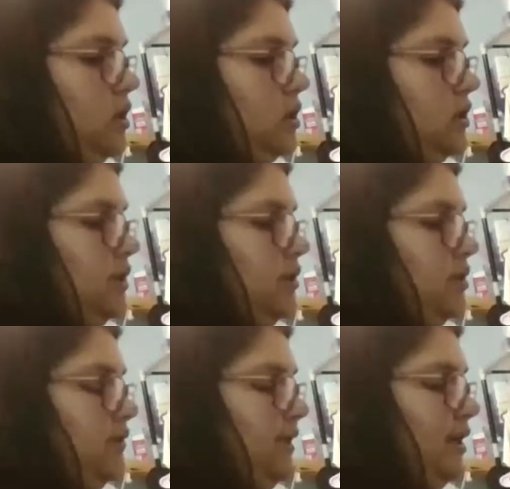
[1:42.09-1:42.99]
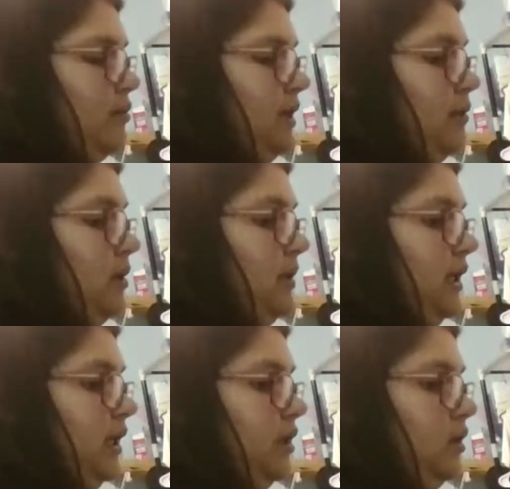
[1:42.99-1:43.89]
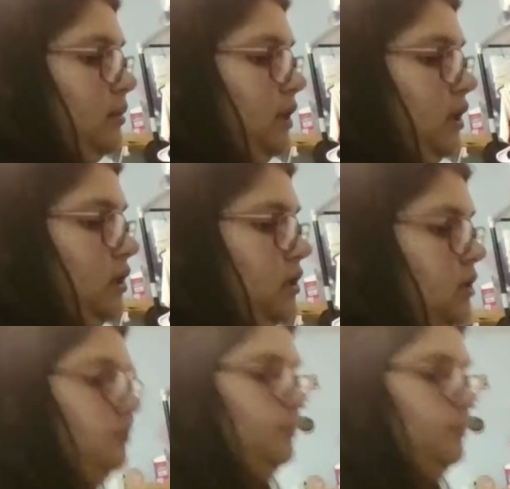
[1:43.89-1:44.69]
It's a little divider, but I'm not picking it up because we